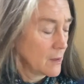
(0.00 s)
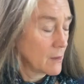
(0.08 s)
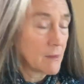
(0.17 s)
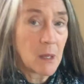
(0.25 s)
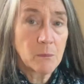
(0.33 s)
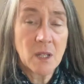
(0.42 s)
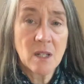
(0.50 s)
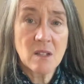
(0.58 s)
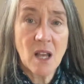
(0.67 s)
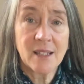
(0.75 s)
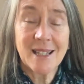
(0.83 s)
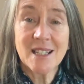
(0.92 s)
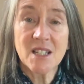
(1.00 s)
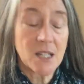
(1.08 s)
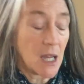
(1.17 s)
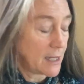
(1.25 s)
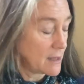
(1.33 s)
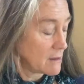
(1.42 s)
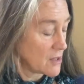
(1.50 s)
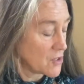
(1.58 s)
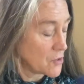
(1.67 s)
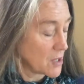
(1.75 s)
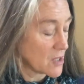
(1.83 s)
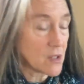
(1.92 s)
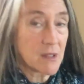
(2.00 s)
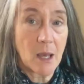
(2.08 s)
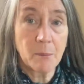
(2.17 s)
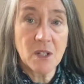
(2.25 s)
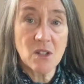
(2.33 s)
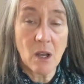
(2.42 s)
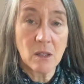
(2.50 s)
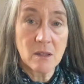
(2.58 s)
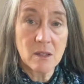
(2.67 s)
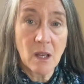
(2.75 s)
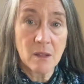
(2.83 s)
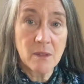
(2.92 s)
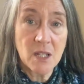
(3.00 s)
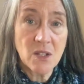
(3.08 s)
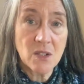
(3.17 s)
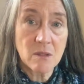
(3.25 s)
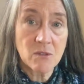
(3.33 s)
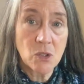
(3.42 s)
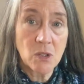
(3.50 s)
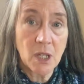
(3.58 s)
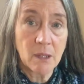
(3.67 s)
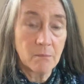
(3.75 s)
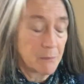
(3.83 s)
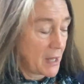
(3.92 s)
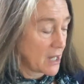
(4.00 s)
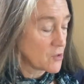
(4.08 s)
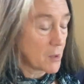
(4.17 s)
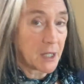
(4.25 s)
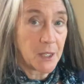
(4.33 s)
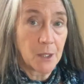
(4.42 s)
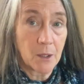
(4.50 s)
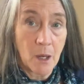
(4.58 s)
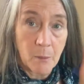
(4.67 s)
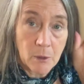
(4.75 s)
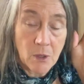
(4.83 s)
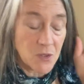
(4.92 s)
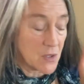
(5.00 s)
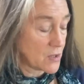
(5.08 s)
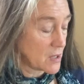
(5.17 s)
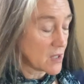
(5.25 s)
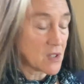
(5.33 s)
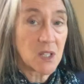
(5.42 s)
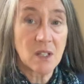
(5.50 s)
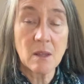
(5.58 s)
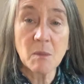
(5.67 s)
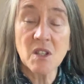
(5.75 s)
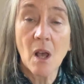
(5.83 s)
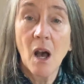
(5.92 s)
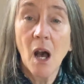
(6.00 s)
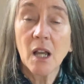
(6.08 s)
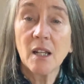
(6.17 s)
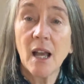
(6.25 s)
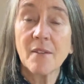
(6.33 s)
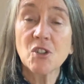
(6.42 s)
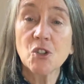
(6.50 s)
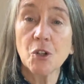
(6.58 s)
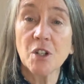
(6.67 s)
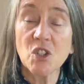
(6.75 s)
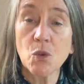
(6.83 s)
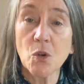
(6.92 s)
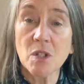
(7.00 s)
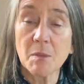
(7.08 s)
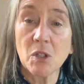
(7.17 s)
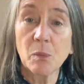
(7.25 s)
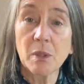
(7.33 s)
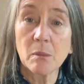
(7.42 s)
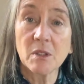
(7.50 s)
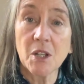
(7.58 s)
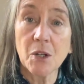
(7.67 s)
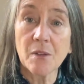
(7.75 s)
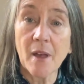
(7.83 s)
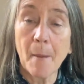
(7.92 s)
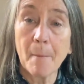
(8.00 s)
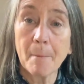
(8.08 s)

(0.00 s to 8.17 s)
that means I need to tighten the string. So that means on these tuning pegs right here, up closest to the ceiling, that means I'm gonna have to turn it towards me. You'll be able to hear that.